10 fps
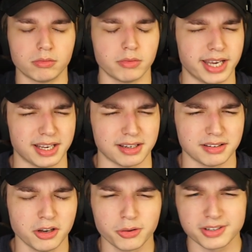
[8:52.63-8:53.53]
Wait,
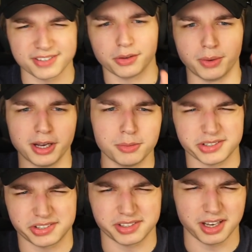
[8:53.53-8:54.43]
no, because if the whale
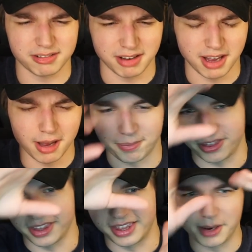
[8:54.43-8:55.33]
was up,
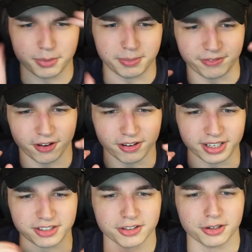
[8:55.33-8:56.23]
then they would be
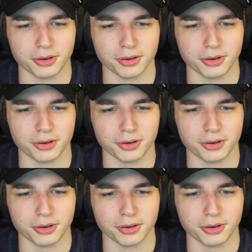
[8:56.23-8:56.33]
falling, too.